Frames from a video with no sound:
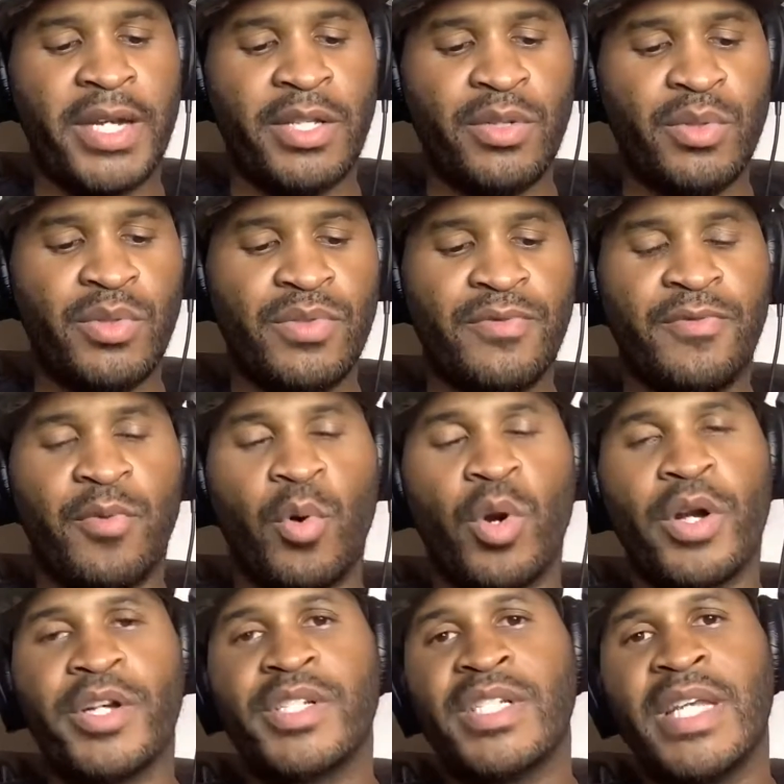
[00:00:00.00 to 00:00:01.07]
to use
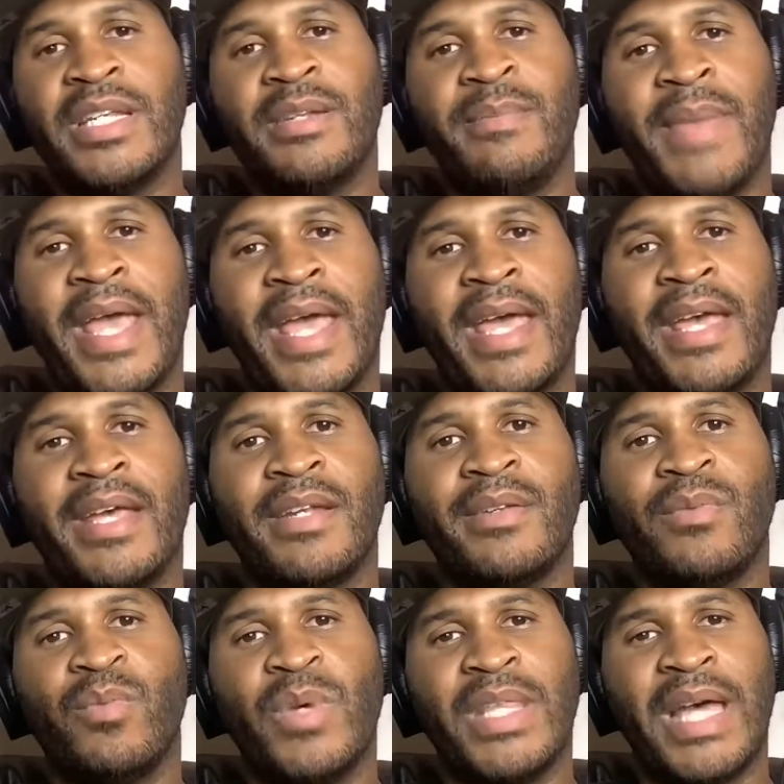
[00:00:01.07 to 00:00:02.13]
force and
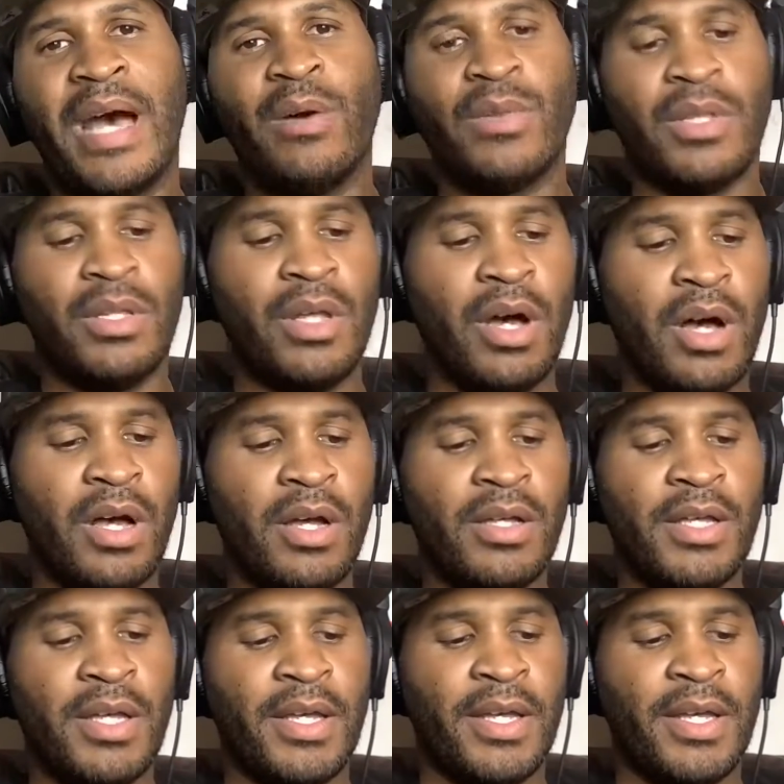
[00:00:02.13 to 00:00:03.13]
demand without the law.